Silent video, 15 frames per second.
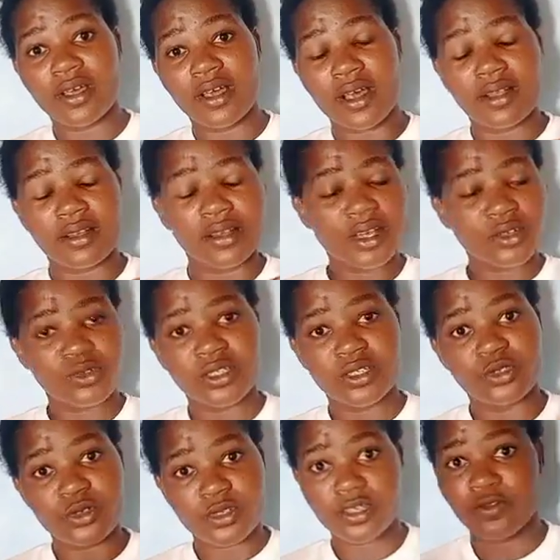and actually
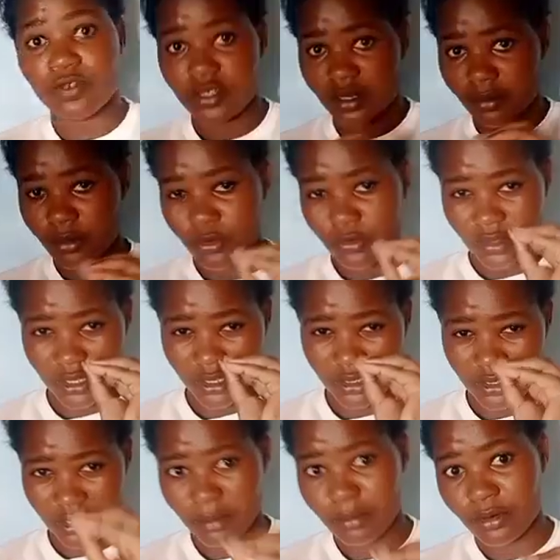Joseph was among the
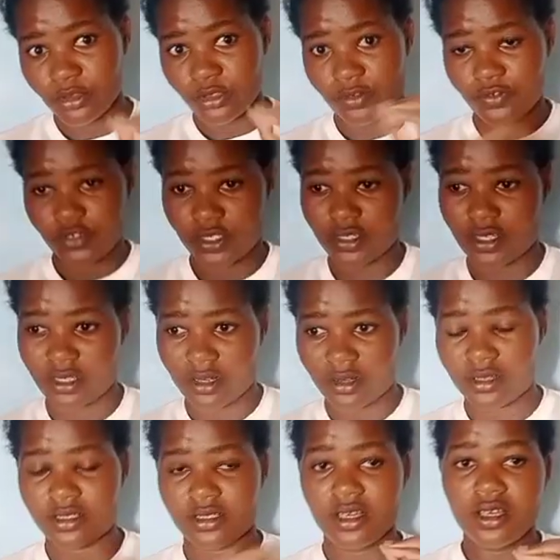disciples of Jesus
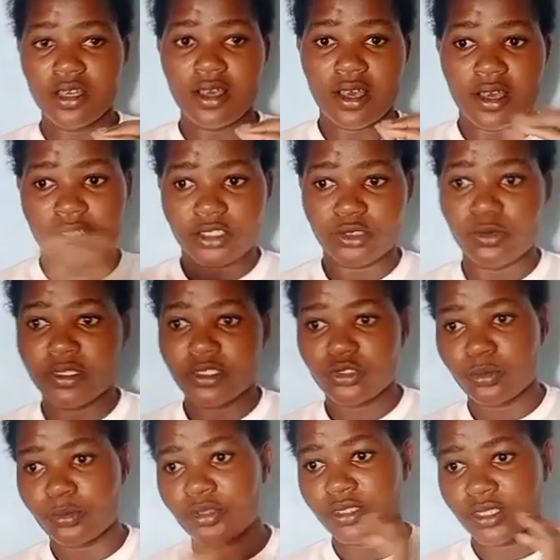Christ, and he went
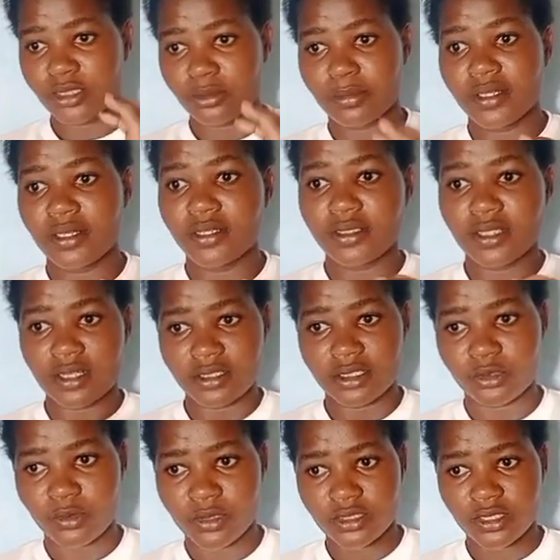to Pontius Pilate and
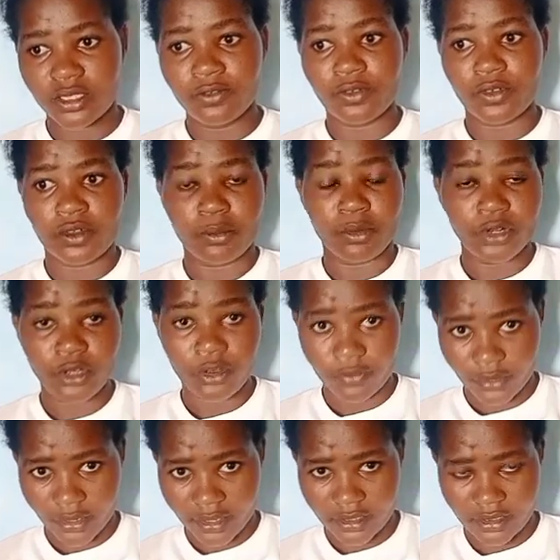requested for the body of
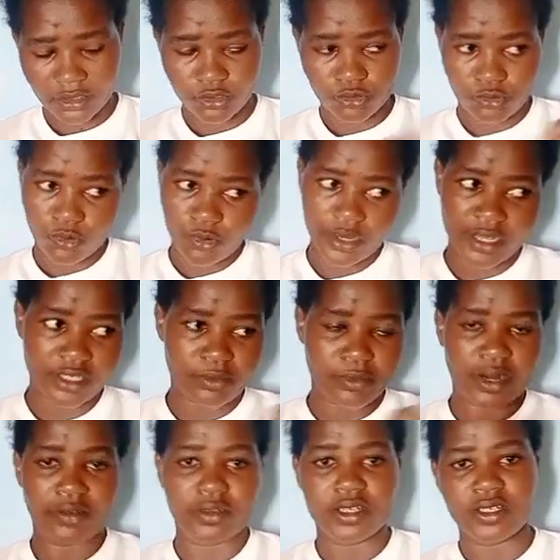Christ to go and
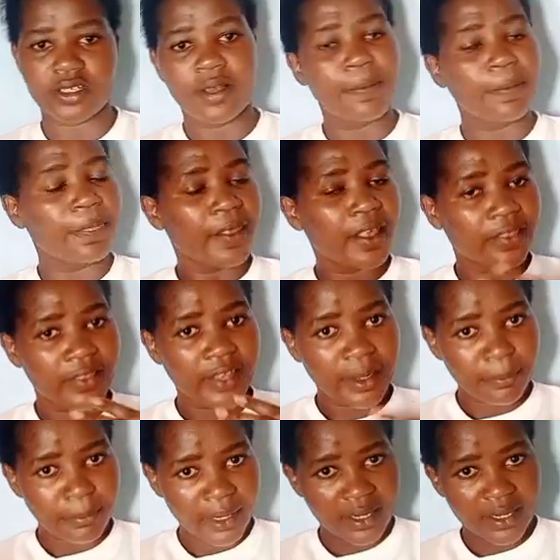bury it.
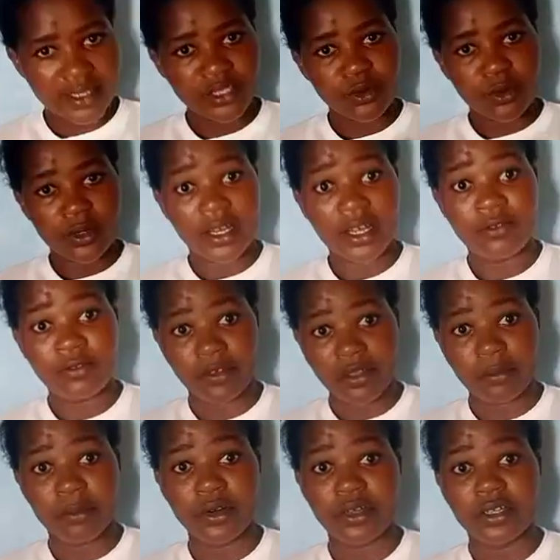Then Pilate ordered for
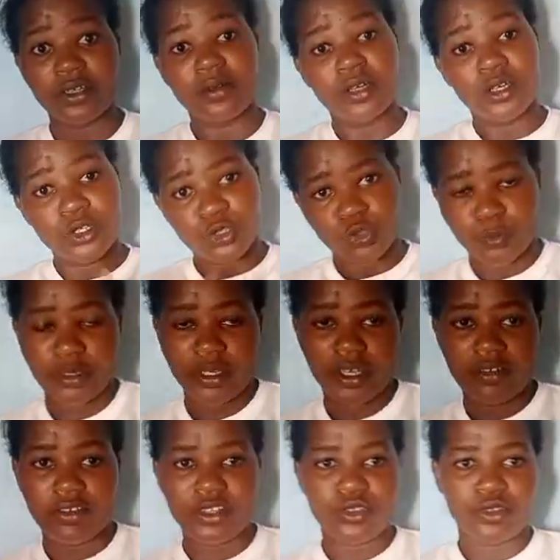the body to be
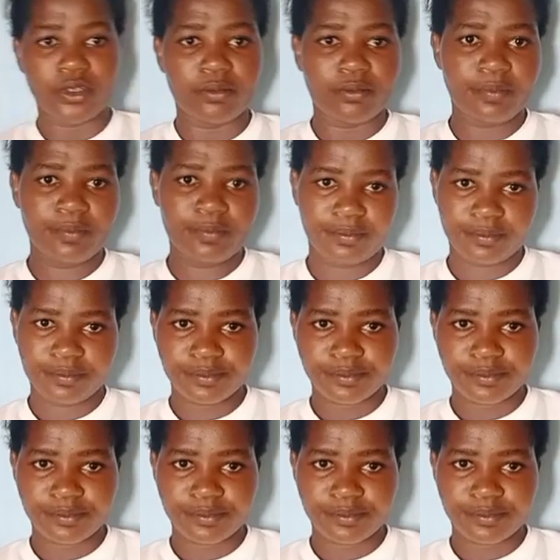given to him.